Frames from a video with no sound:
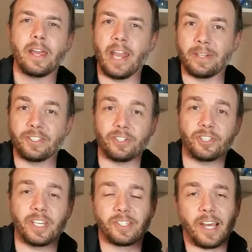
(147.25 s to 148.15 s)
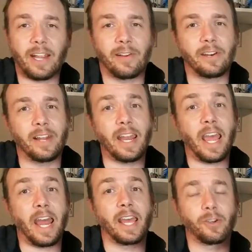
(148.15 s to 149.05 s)
Now, I searched the entire
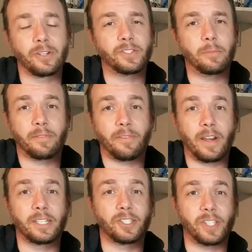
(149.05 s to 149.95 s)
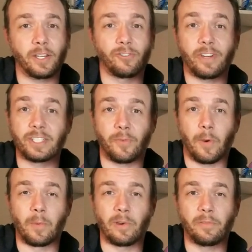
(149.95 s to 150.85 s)
internet, and I couldn't seem to find a single
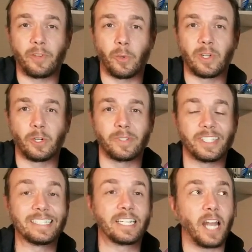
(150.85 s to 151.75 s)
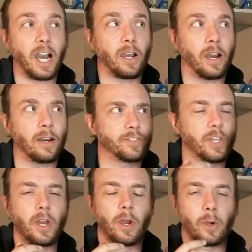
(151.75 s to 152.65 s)
Transformer reviewer who was into
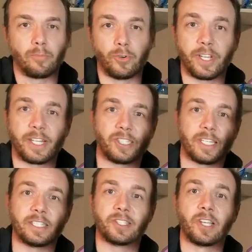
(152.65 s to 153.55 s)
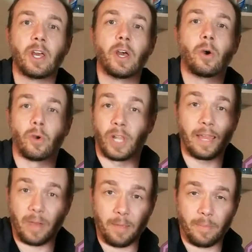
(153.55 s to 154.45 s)
knockoffs, or Bruticus's, or
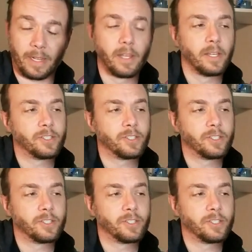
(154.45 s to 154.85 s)
light piping.